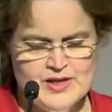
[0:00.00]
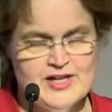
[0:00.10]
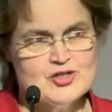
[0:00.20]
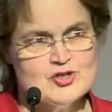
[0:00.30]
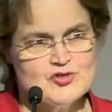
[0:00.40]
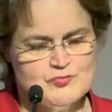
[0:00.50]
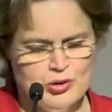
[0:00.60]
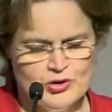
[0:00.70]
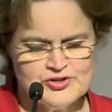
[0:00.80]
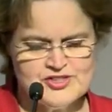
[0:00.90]
Issues of
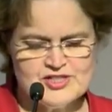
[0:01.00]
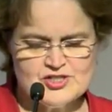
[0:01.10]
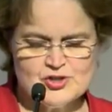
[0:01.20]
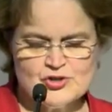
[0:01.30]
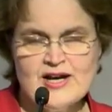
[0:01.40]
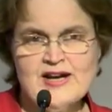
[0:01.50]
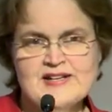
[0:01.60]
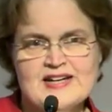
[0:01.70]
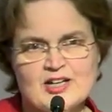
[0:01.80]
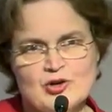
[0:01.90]
politics,
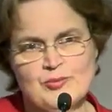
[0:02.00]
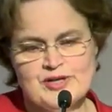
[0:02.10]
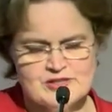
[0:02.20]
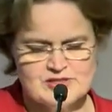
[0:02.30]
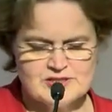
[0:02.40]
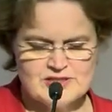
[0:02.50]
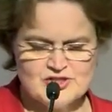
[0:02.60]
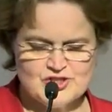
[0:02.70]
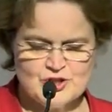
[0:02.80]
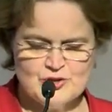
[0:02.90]
trade, economics, and
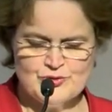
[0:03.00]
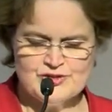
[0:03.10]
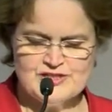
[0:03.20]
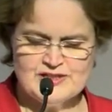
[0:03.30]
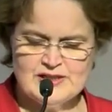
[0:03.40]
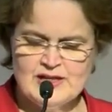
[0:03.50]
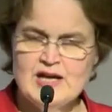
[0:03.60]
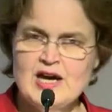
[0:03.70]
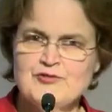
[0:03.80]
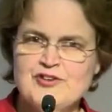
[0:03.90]
security
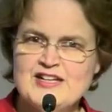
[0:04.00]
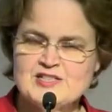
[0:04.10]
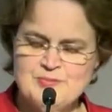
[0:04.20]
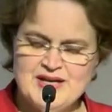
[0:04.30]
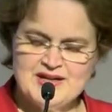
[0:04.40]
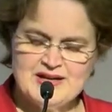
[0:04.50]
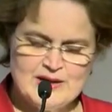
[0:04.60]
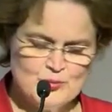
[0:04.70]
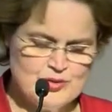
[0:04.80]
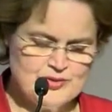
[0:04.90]
affect men
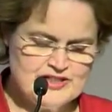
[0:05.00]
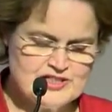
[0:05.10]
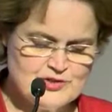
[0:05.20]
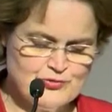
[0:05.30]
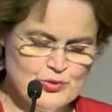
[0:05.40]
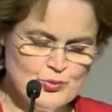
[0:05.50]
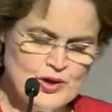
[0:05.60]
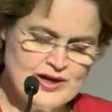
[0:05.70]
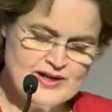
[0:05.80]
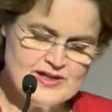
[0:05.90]
and women in different
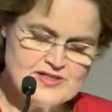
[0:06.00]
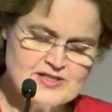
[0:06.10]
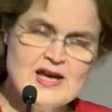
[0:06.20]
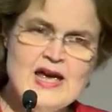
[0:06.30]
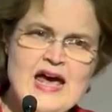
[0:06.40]
ways,